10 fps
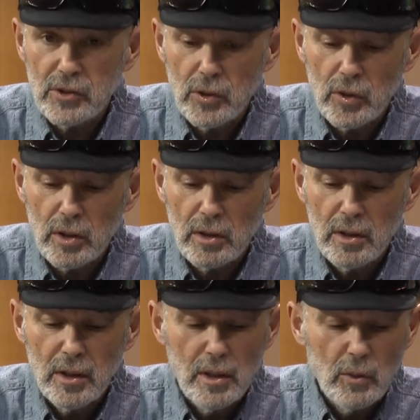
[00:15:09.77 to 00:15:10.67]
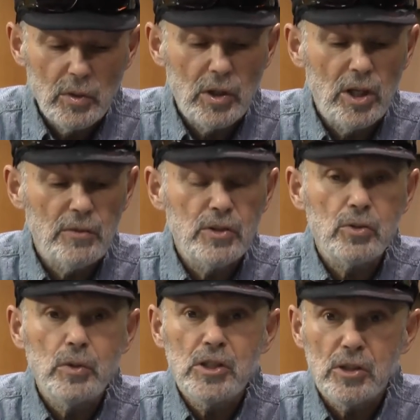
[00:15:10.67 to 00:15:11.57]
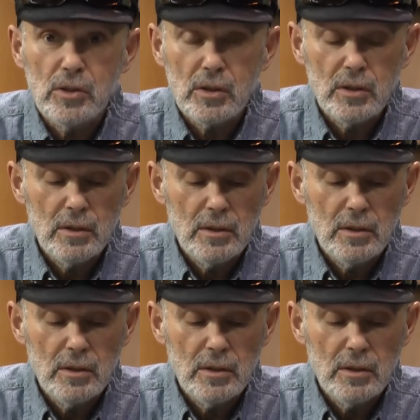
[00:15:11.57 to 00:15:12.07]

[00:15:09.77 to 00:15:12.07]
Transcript: door with all of its riches,